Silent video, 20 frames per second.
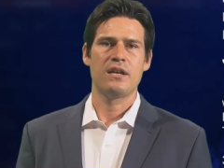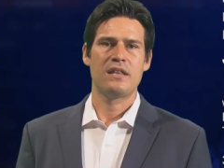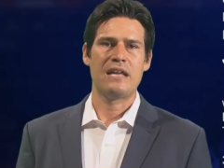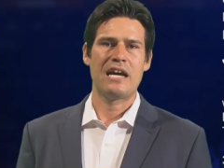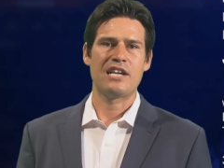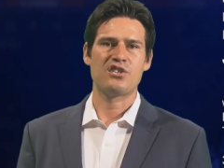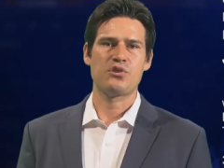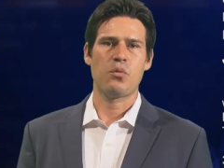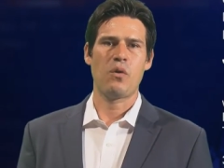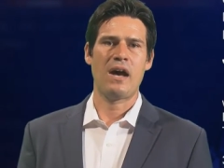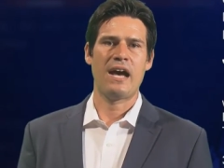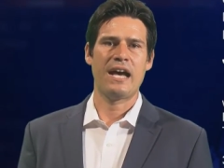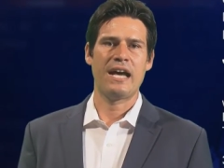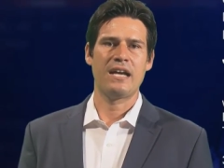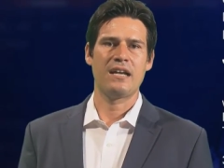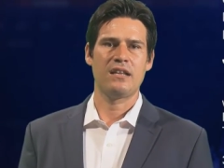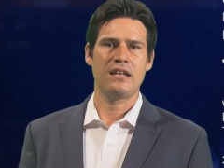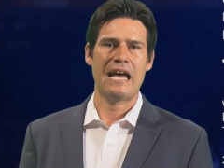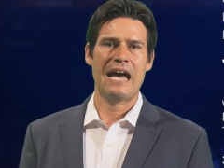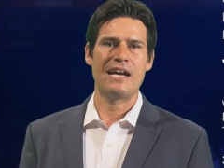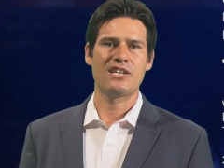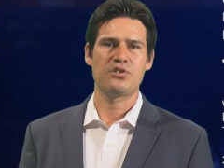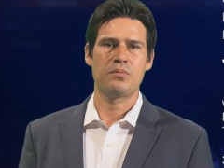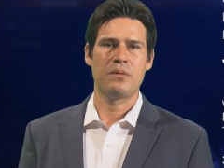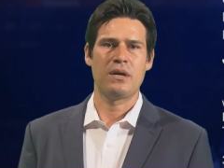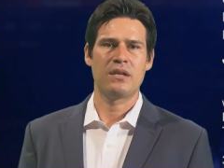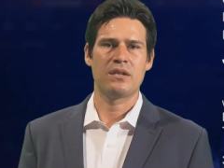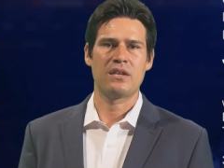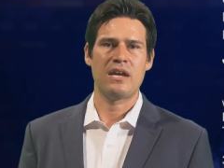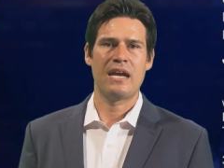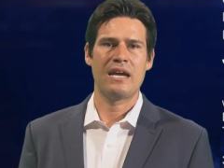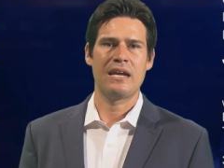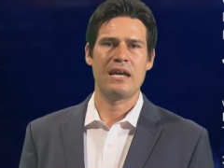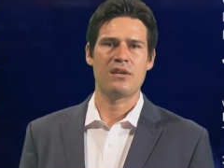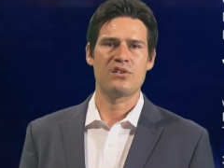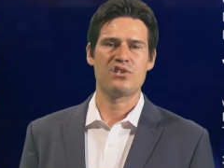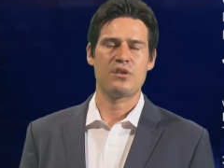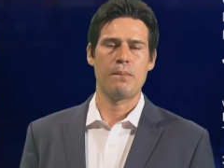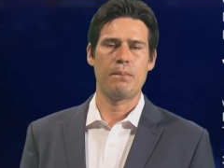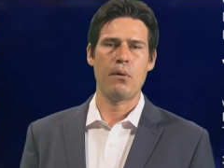That's why last month I
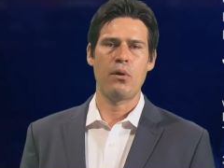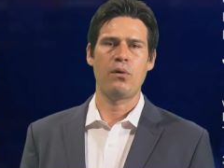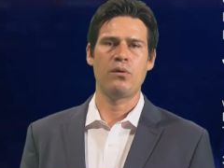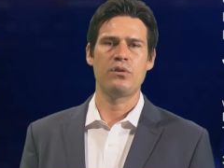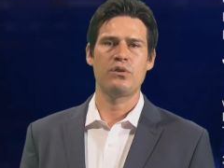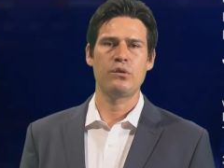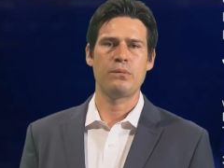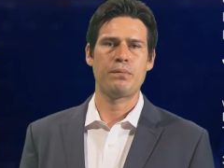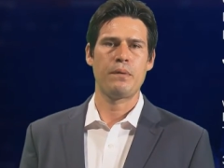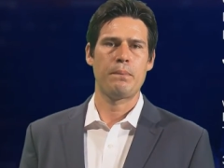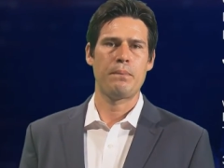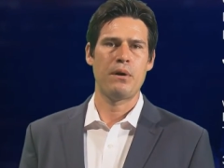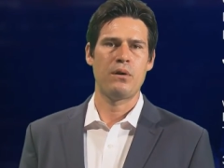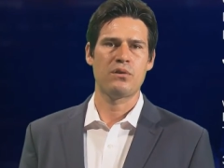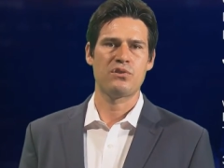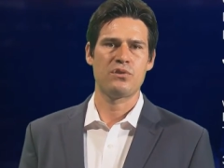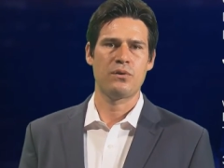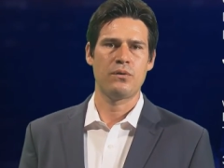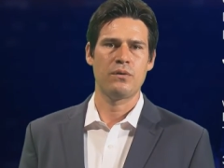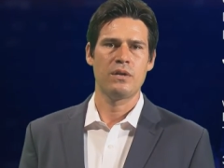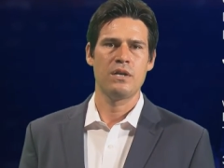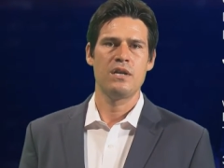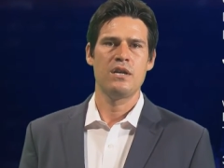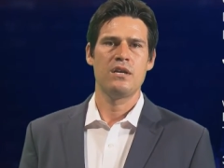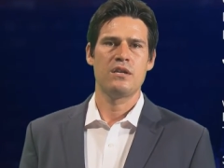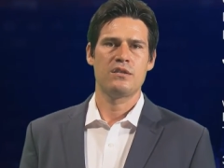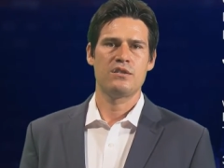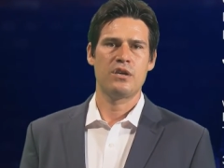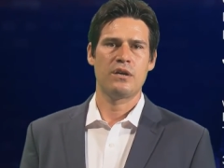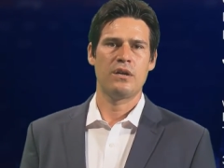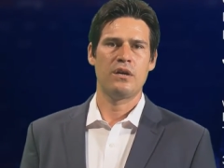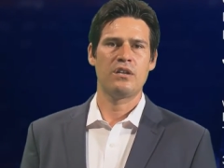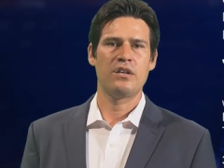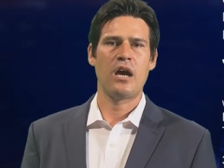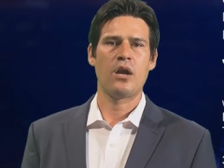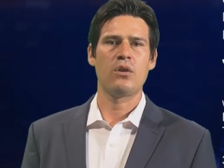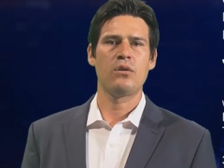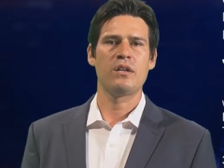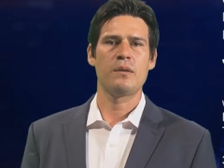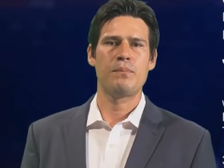announced a bold new proposal to
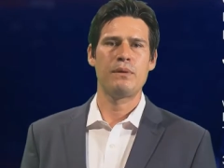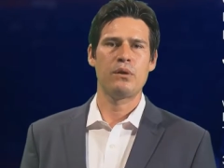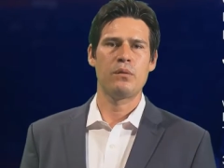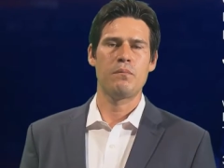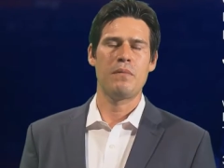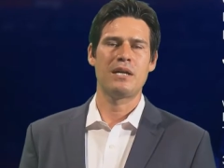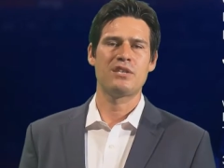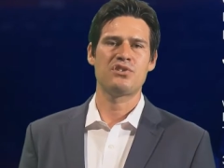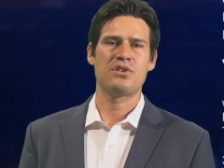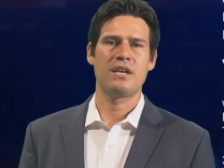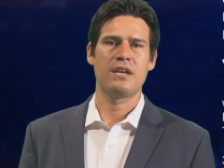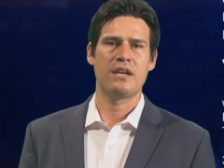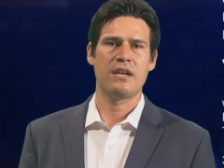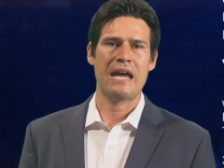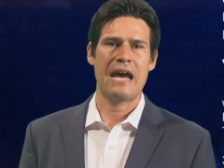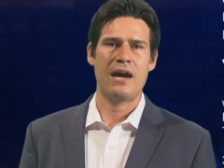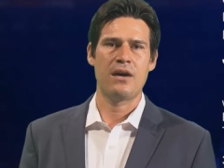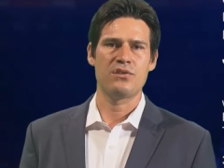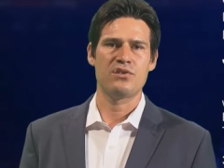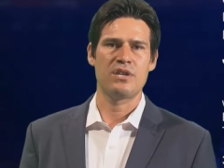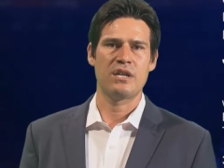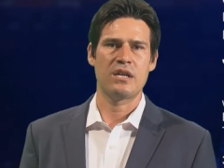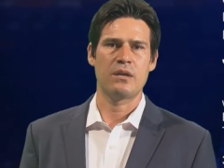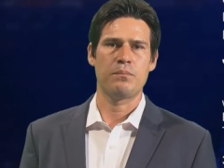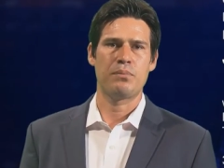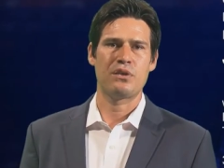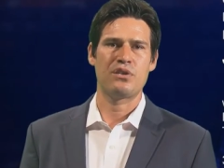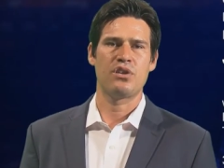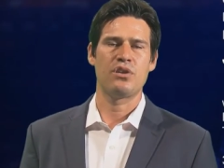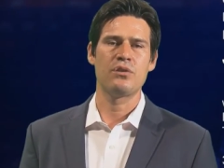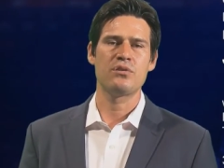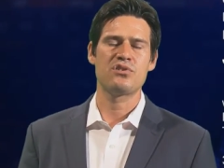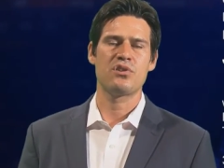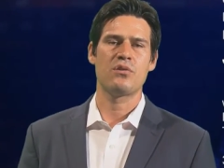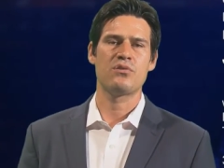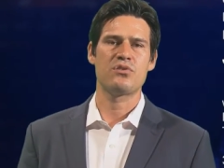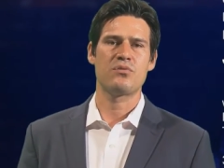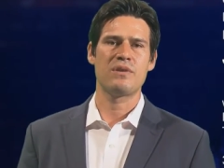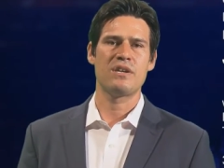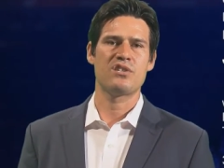not only build much needed housing, but to use
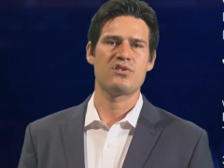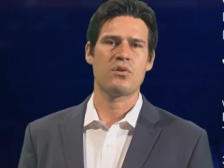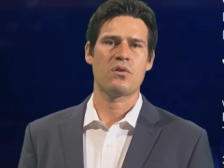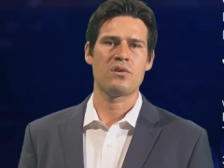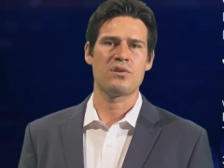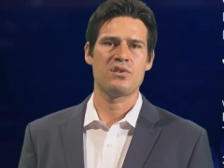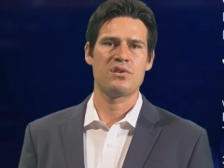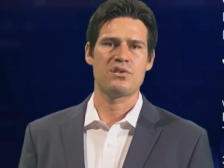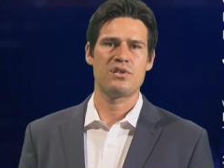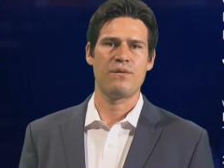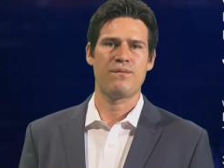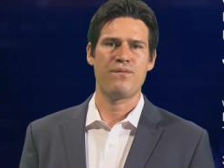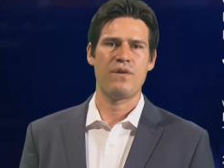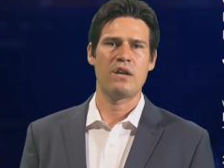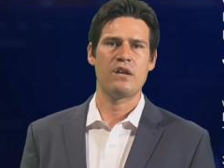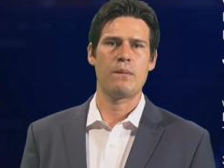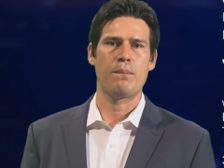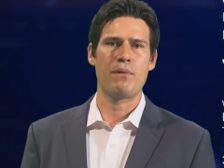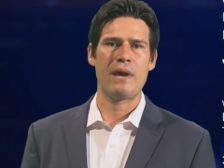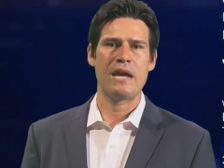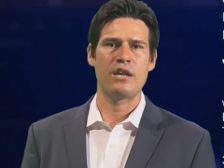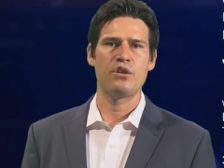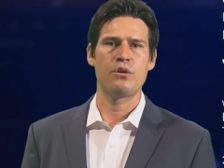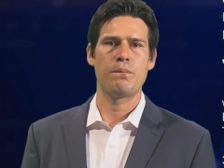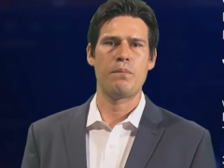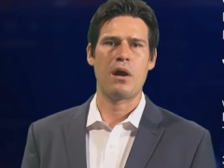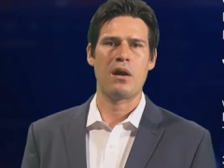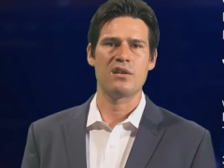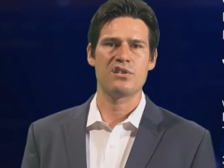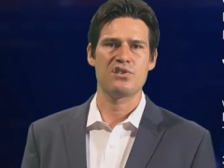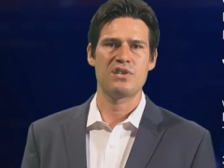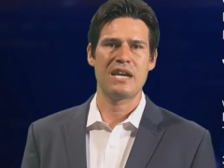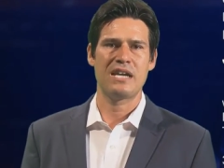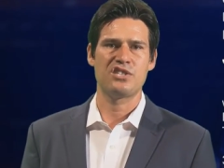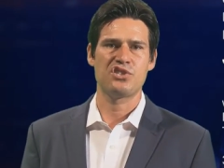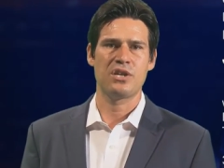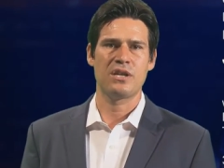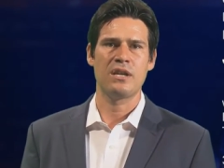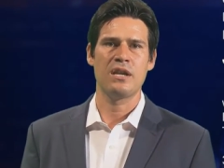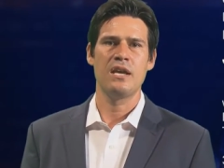those resources to fund a brand new BART
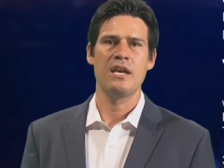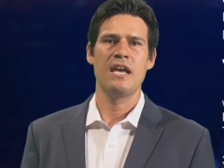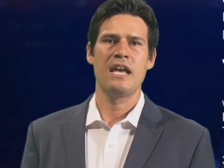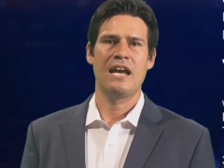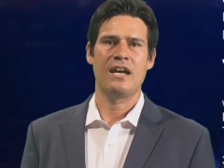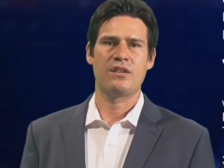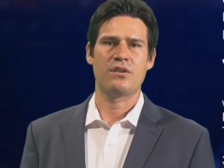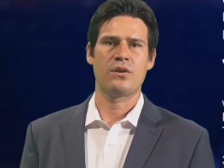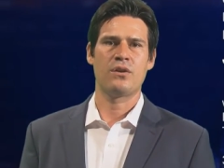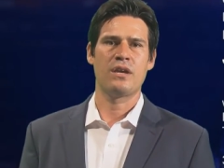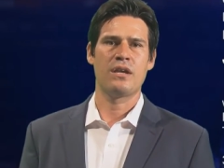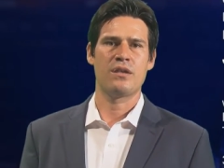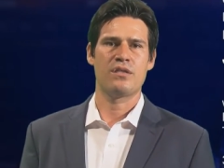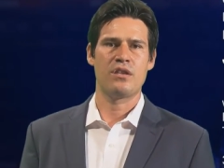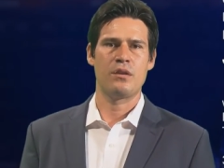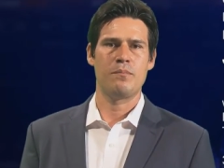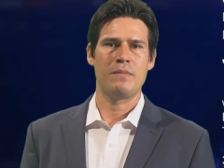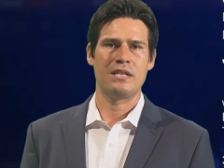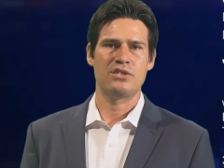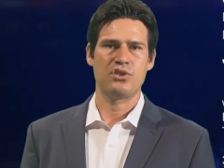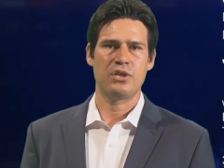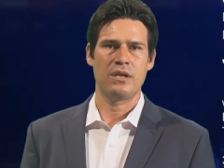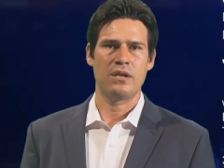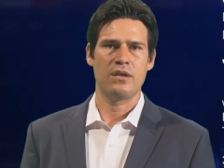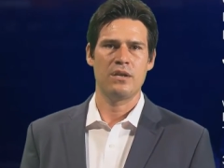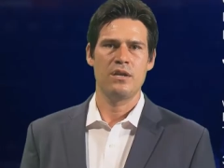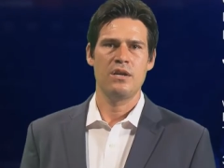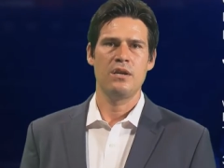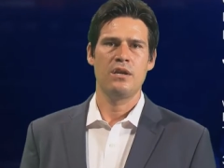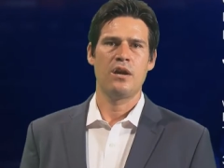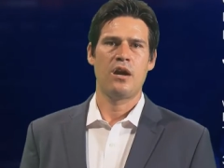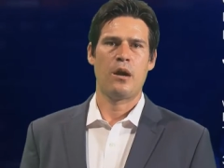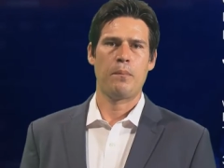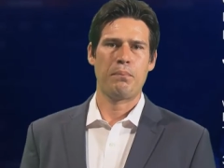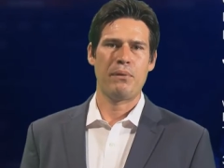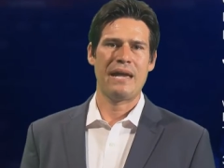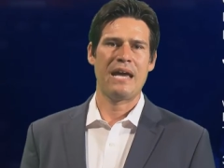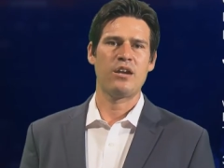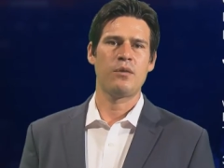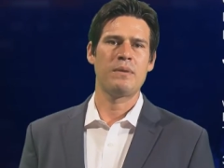station at 30th and Mission. Our
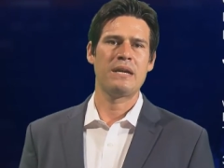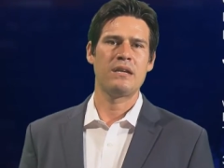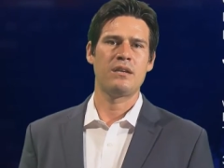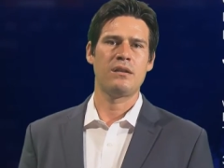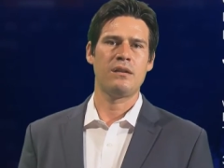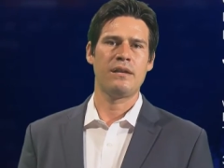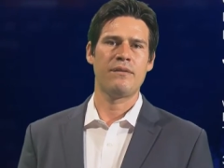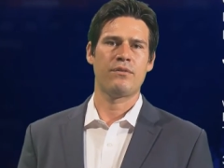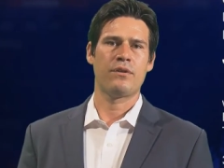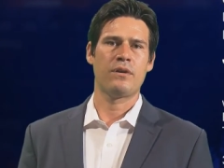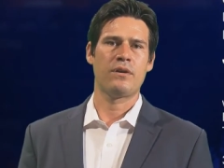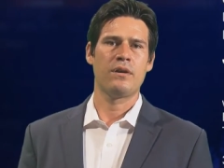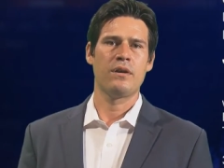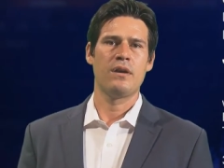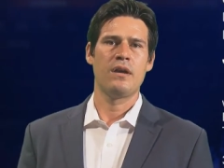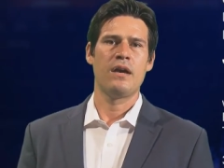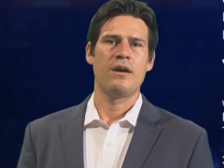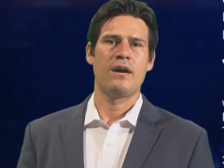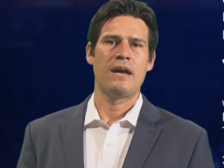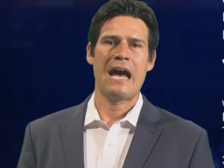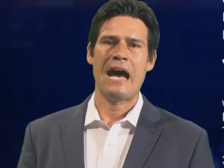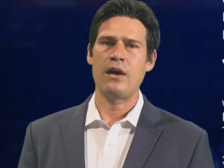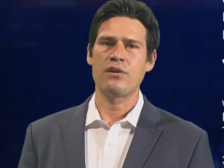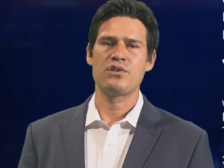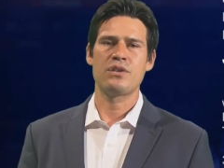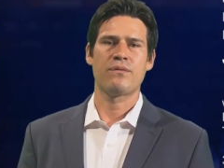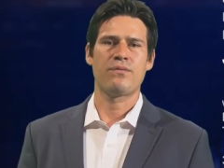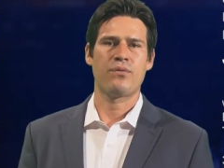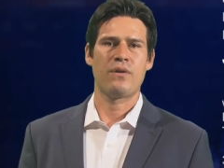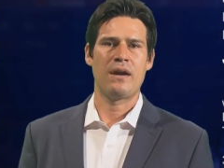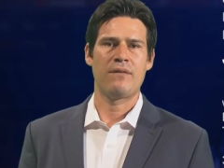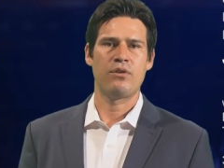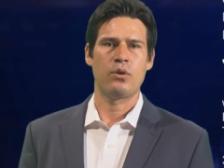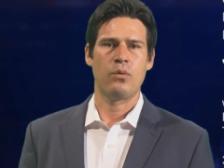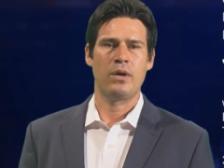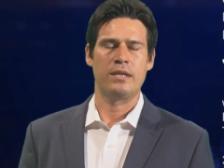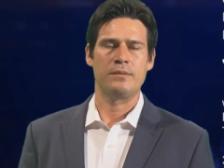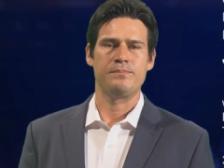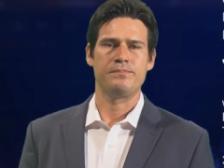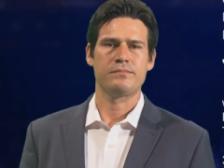plan will be to deliver housing for
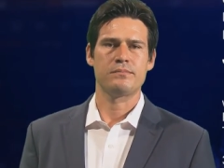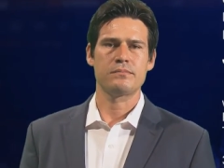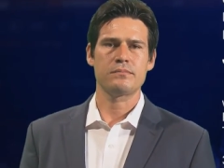everyone.